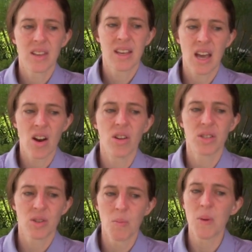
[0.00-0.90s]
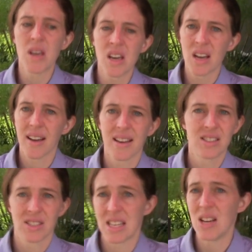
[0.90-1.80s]
can also be uh,
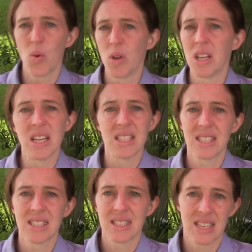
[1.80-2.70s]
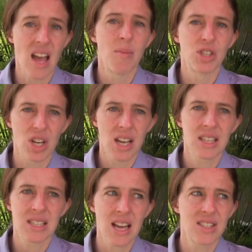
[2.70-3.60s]
just equally as damaging
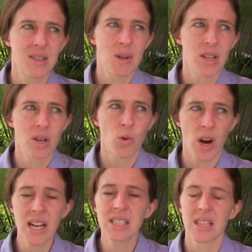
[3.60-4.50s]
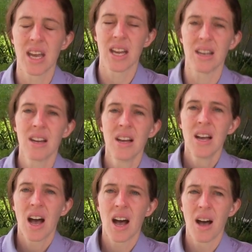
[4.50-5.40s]
it tends to be a little more isolated
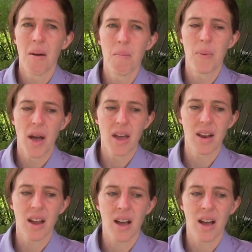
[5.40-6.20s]
uh, but